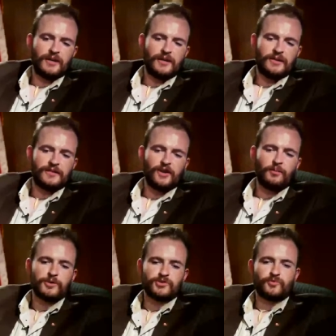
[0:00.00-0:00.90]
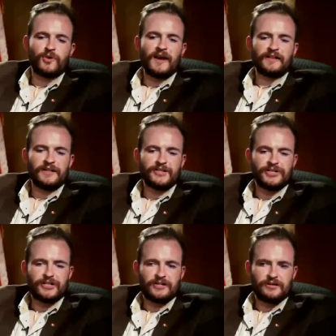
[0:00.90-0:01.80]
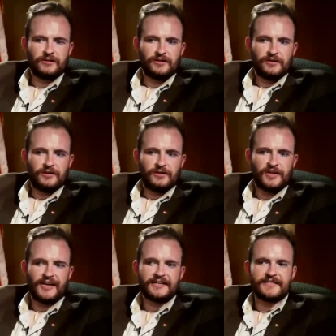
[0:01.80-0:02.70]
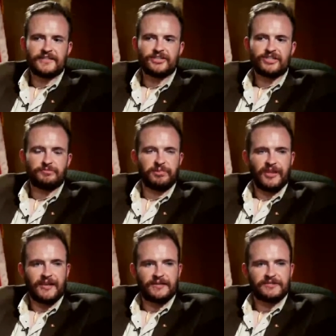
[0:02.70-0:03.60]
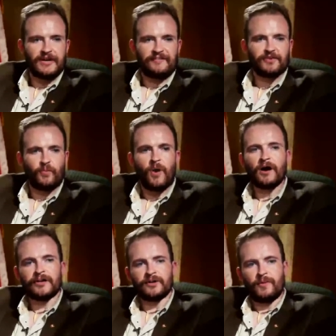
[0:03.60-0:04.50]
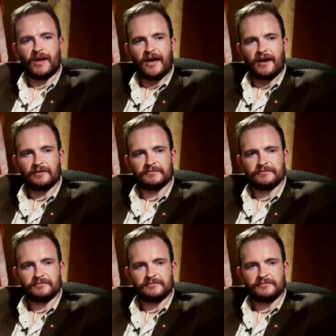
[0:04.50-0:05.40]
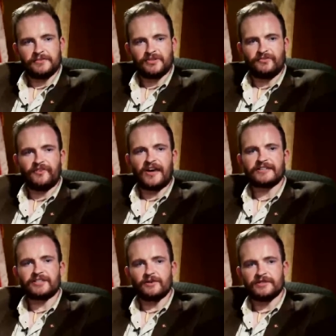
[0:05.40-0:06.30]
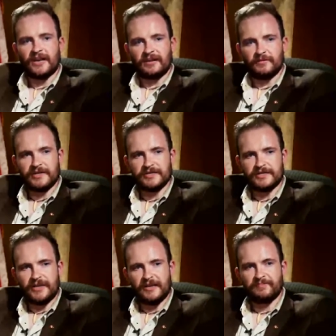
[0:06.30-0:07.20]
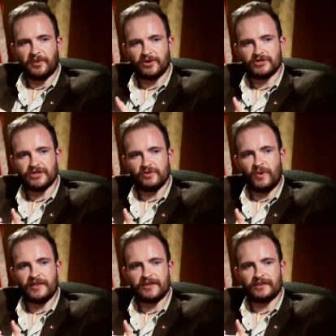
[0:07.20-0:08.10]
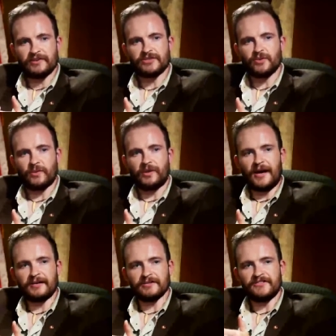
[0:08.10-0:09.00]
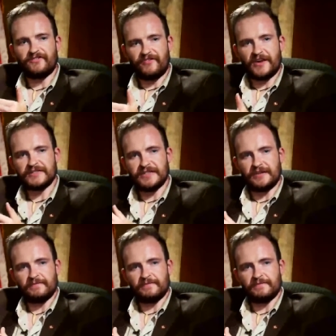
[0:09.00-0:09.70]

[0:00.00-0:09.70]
that almost relished the contingency plan to have to walk your way out? To face those elements in person the way that your historical idols face them?